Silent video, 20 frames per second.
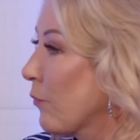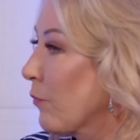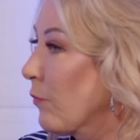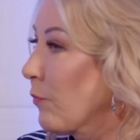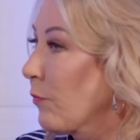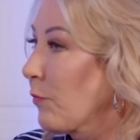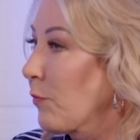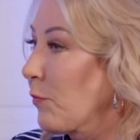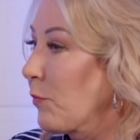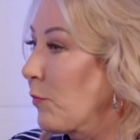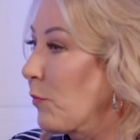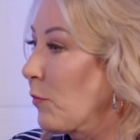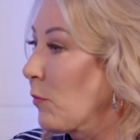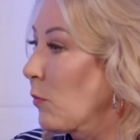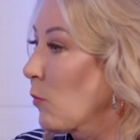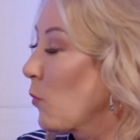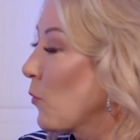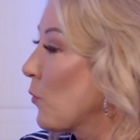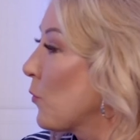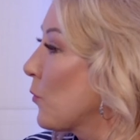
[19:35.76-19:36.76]

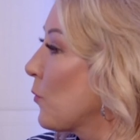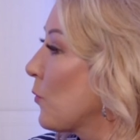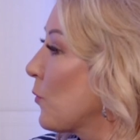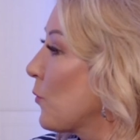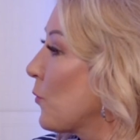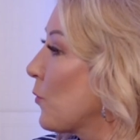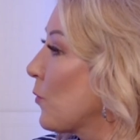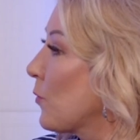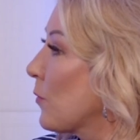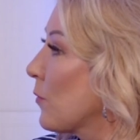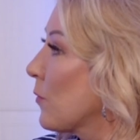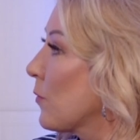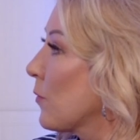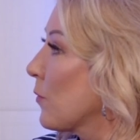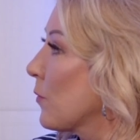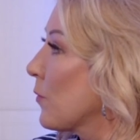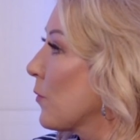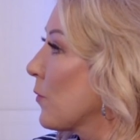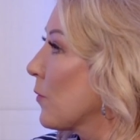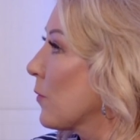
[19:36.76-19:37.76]

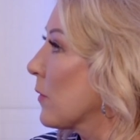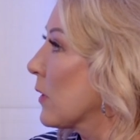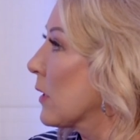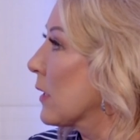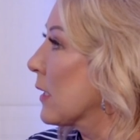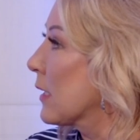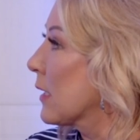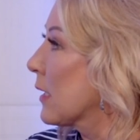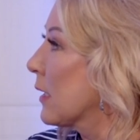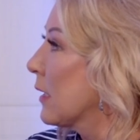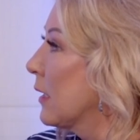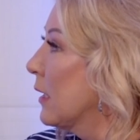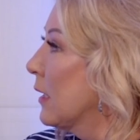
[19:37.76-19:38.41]
(silent)